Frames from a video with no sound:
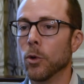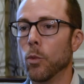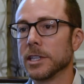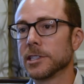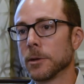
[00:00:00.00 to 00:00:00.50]

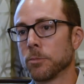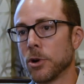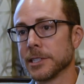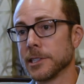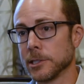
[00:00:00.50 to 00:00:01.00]
What's the
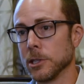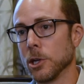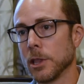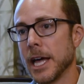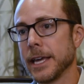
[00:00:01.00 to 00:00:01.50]
process
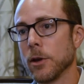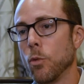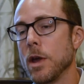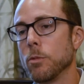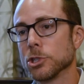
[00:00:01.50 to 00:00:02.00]
look like?
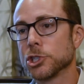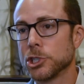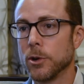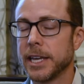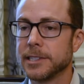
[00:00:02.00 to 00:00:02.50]
We will
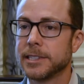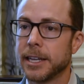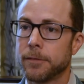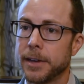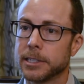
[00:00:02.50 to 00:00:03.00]
showcase
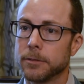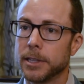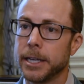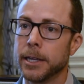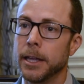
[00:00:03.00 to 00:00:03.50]
that
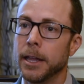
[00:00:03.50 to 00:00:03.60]
effectively.